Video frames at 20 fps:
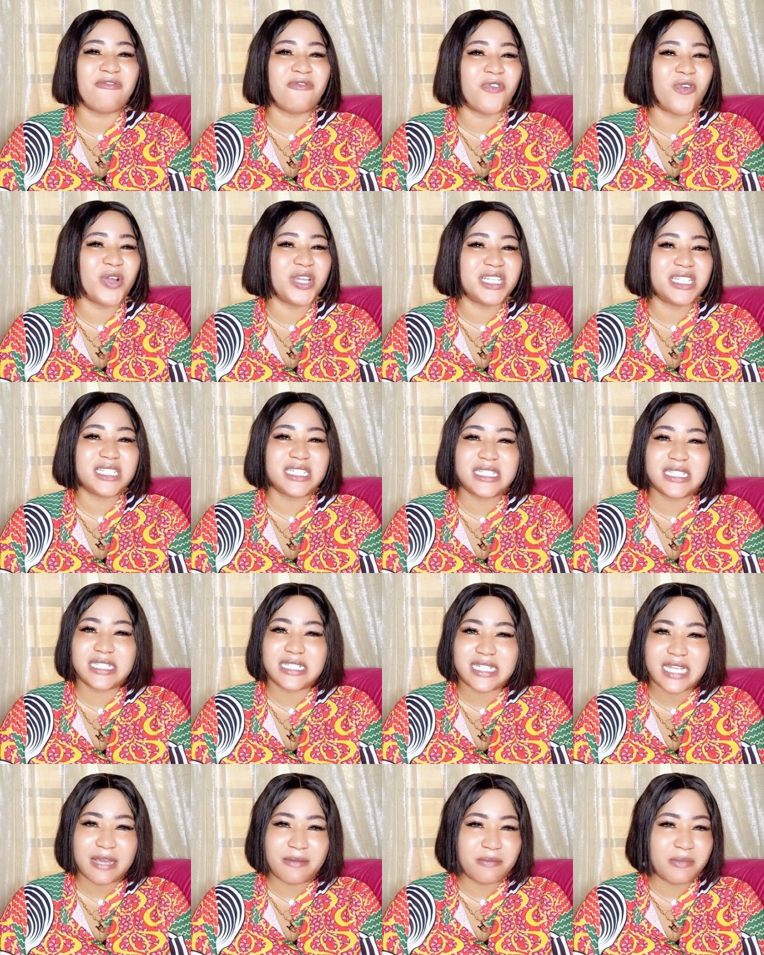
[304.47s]

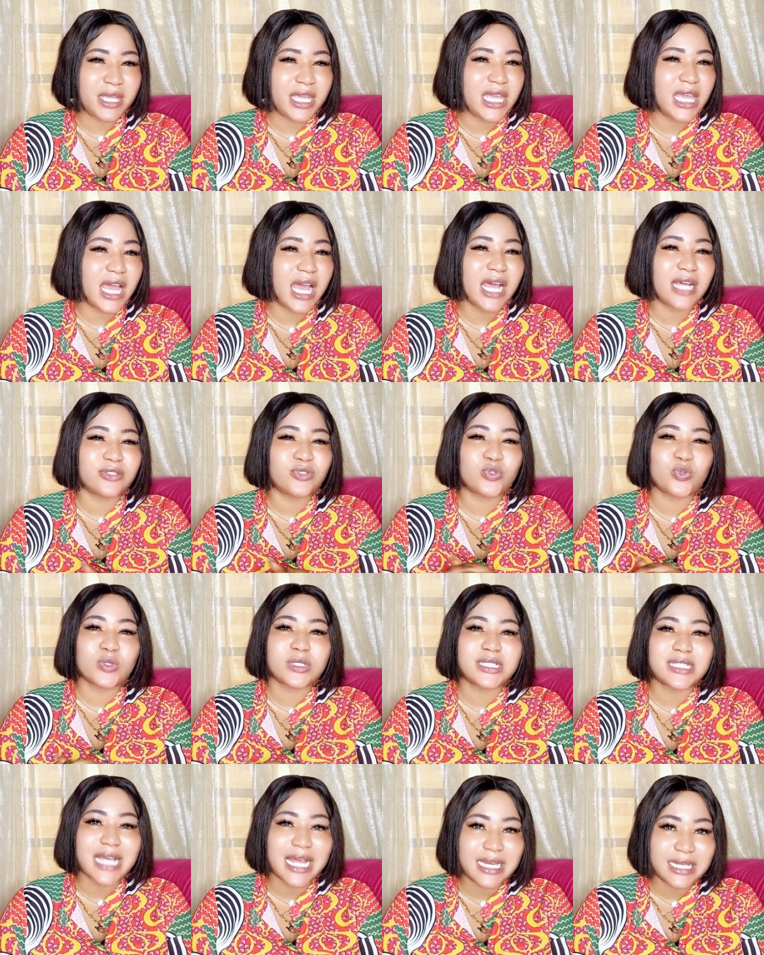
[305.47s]
avoiding them
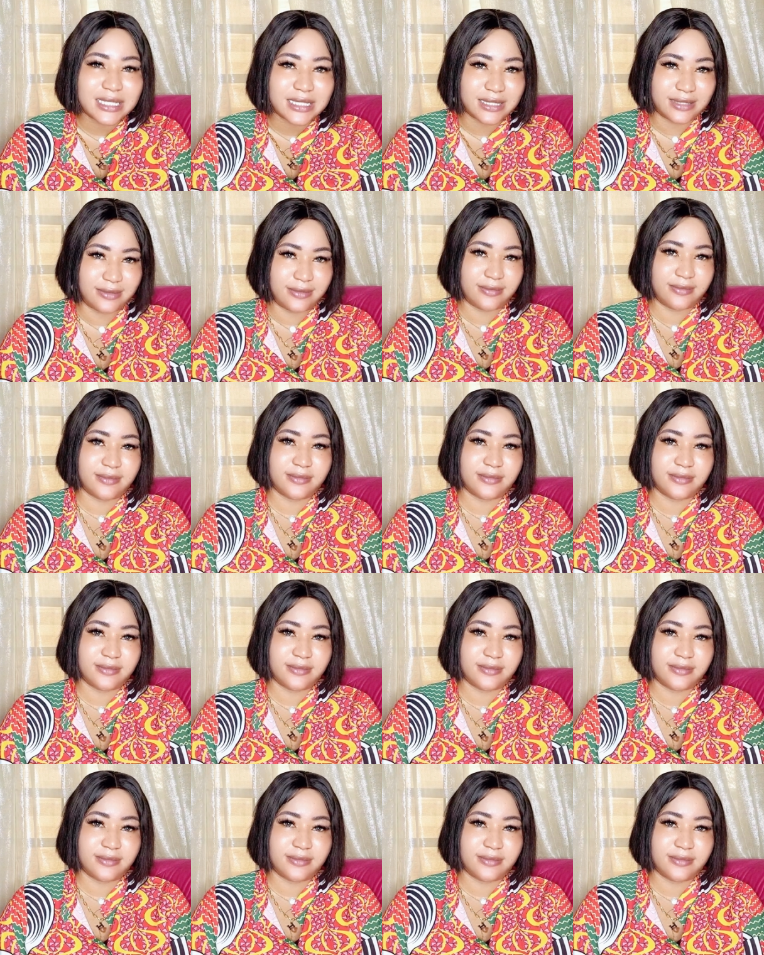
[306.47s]
totally